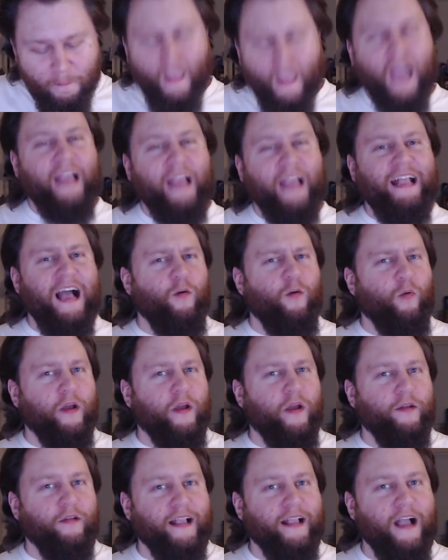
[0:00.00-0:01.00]
I
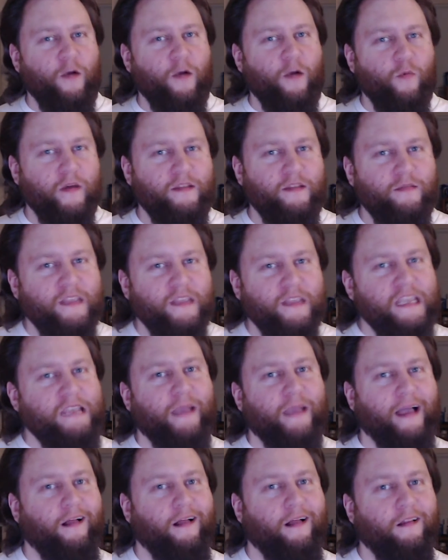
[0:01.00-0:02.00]
got one in the
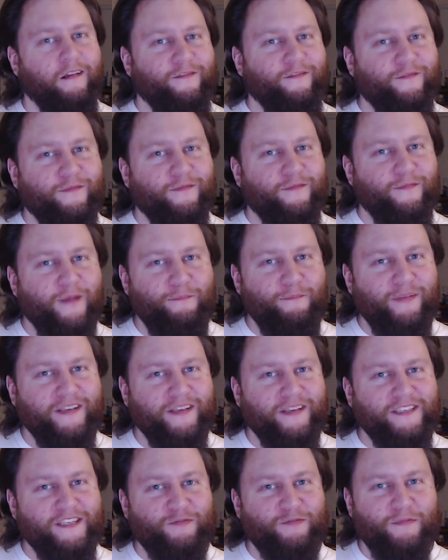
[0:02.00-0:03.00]
email for my
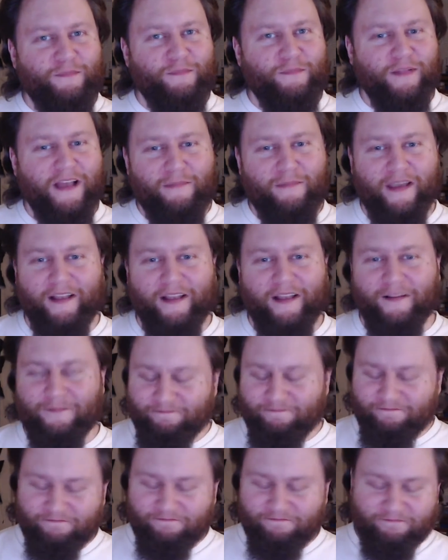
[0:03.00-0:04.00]
business reply mail.
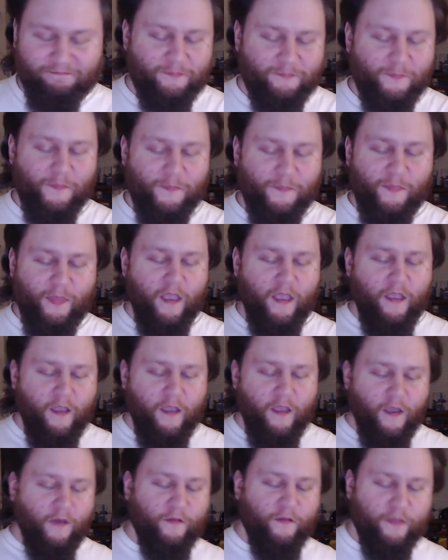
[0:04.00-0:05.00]

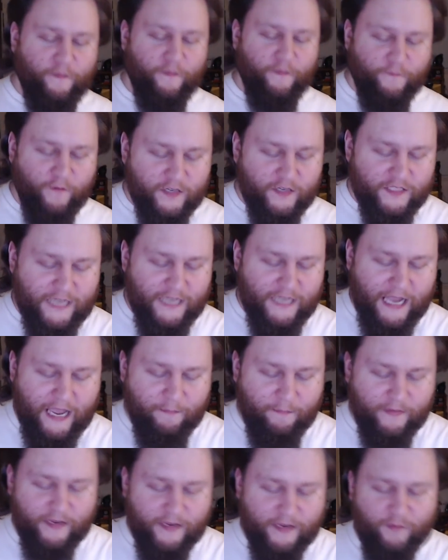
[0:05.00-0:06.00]
For the first
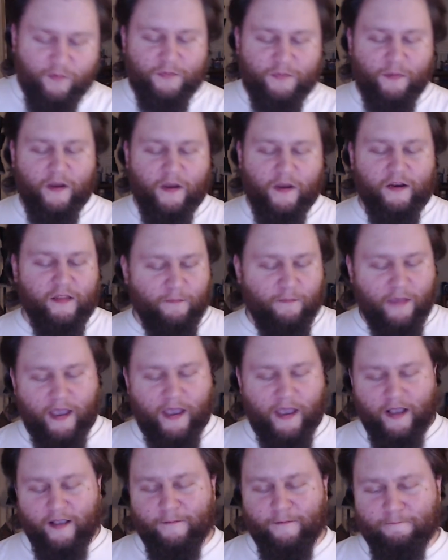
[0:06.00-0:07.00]
time, didn't respond to them
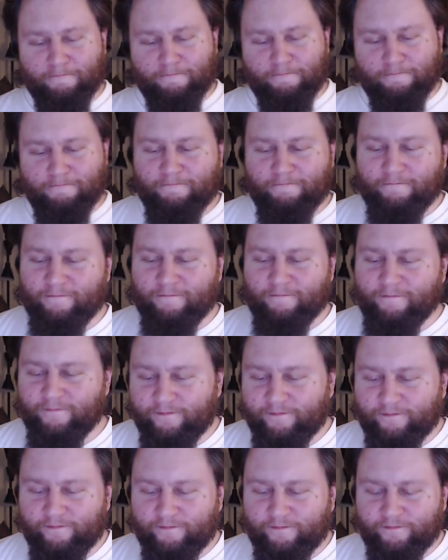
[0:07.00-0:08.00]
back. A
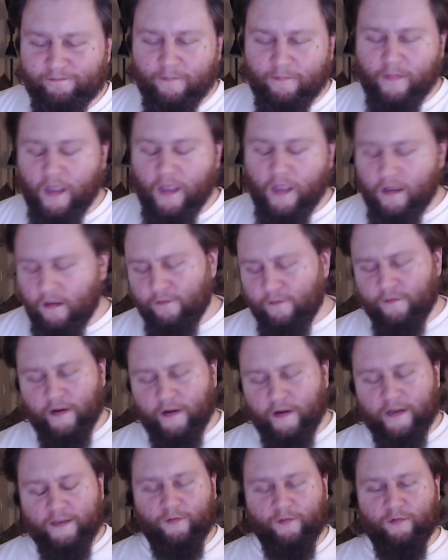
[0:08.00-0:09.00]

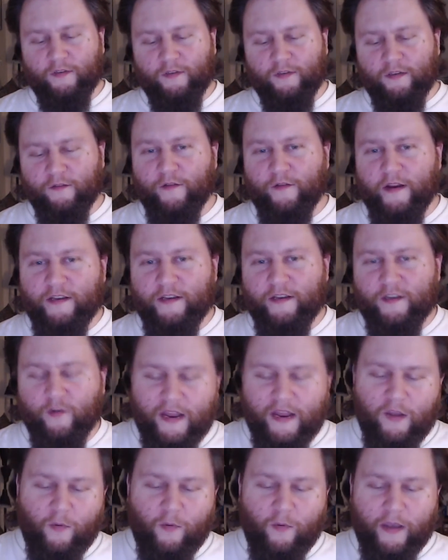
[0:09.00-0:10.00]
little afraid to.
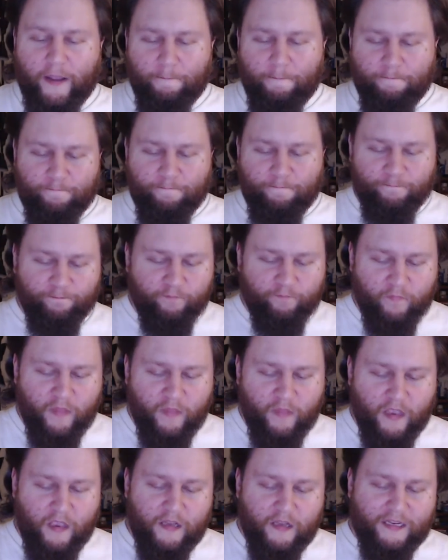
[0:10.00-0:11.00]
Anyway,
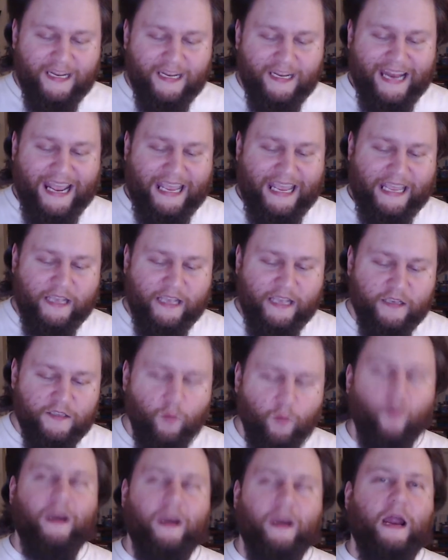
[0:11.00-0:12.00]
today
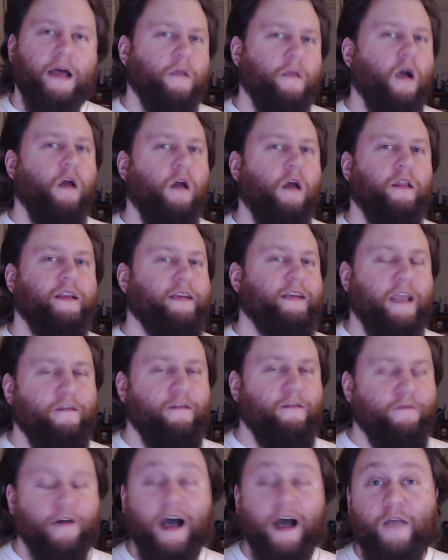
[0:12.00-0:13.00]
is what I'm calling day
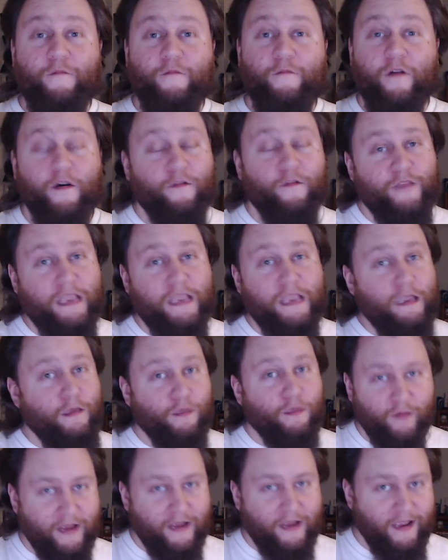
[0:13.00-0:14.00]
5 of
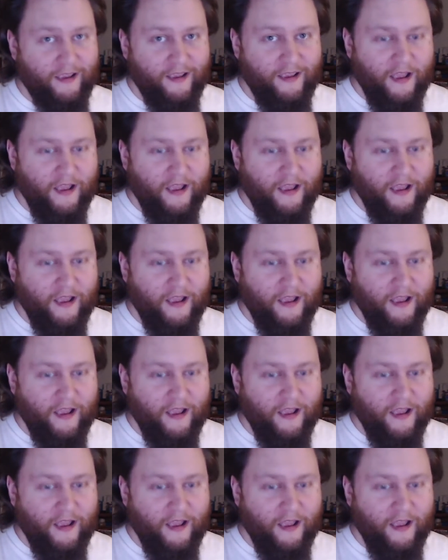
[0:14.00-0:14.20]
E3.